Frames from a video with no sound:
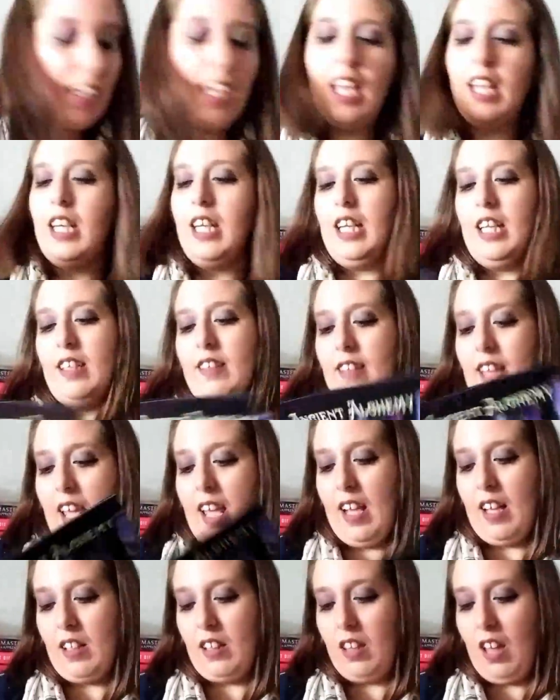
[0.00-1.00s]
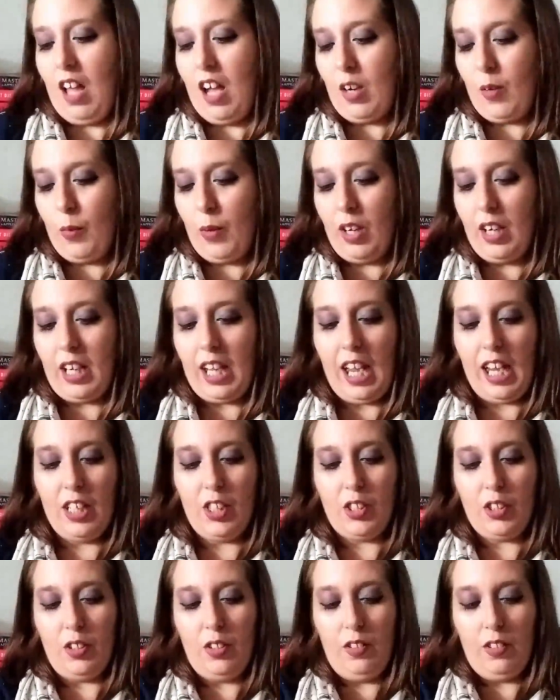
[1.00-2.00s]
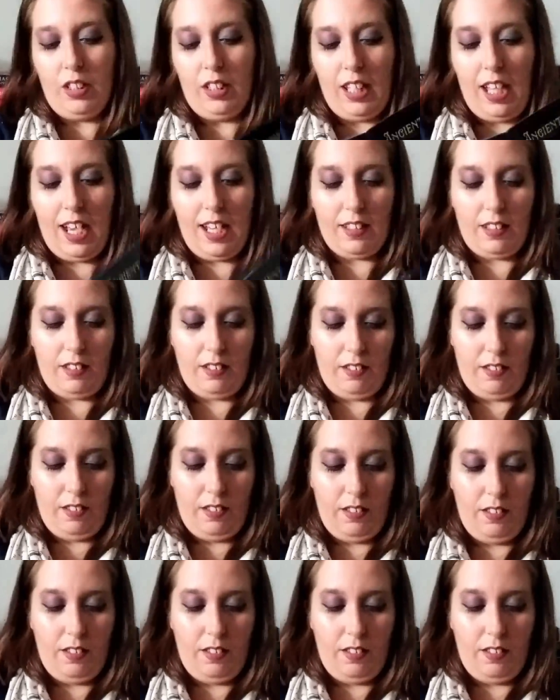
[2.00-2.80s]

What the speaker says: and it is a Clockwork Angel glass.